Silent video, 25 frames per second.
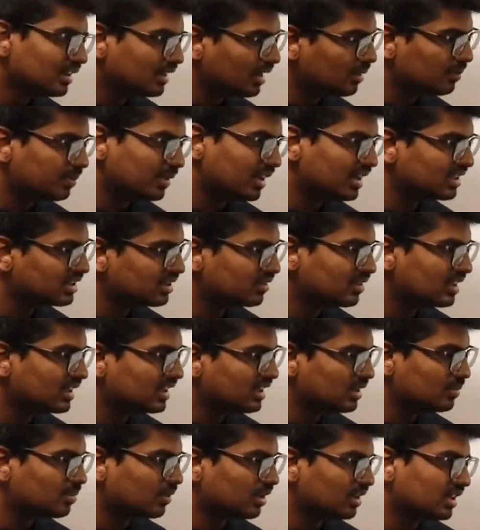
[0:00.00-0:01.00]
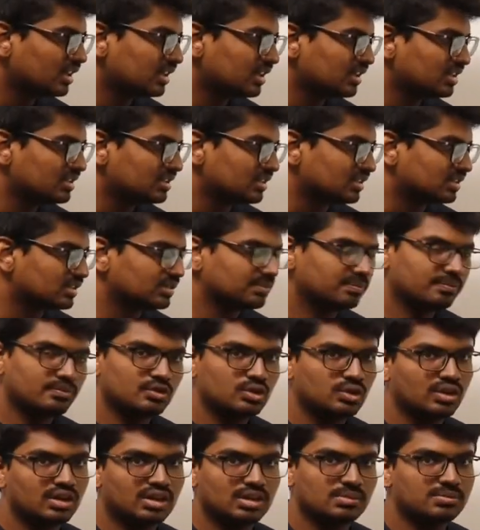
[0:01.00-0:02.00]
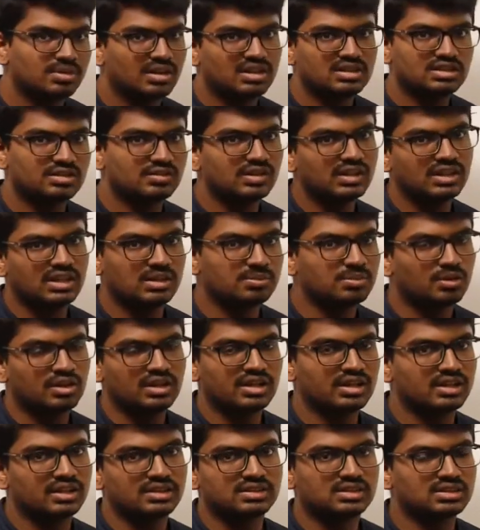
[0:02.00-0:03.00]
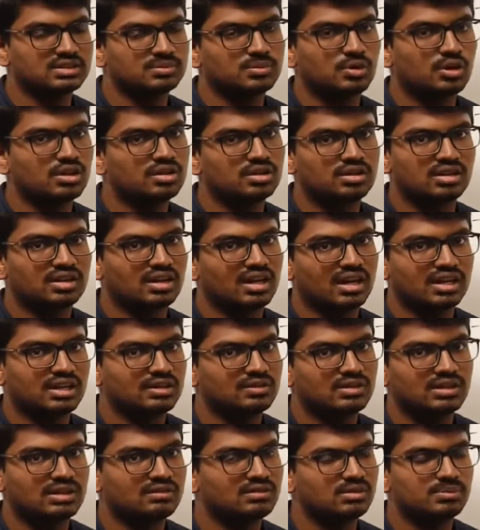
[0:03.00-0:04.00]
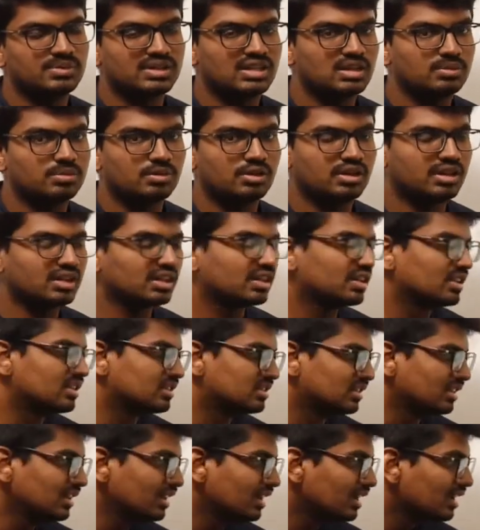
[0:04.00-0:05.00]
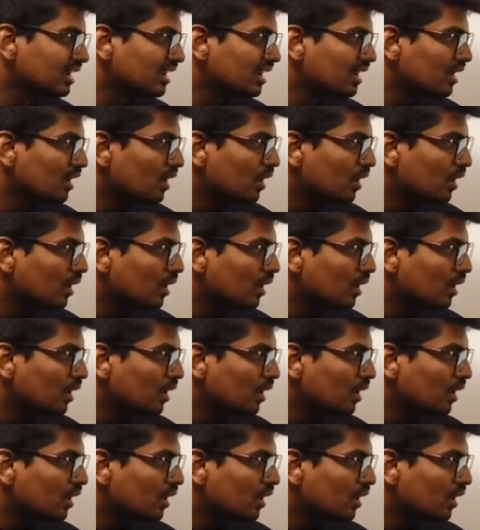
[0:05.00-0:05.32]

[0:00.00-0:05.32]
Temperature will keep on increases. Okay, temperature will keep on increases. Molecular activity will be keep on increasing.